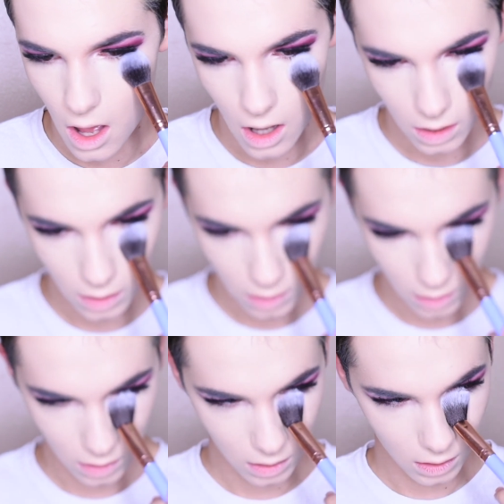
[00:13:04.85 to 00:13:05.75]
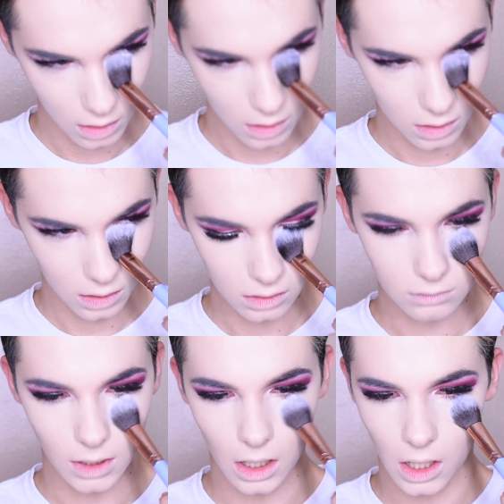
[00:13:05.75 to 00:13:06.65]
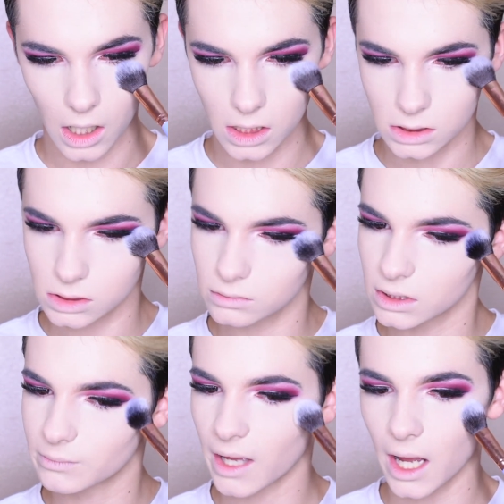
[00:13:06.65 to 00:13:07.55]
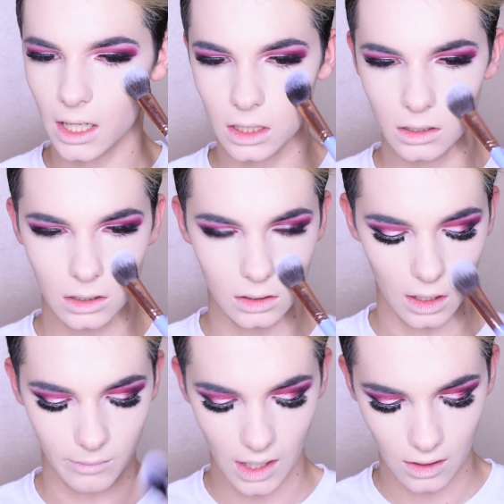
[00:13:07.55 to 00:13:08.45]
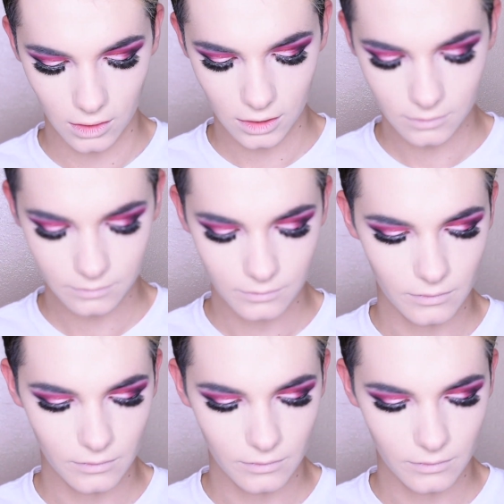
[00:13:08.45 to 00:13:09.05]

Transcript: underneath my eyes, just really packing in that powder.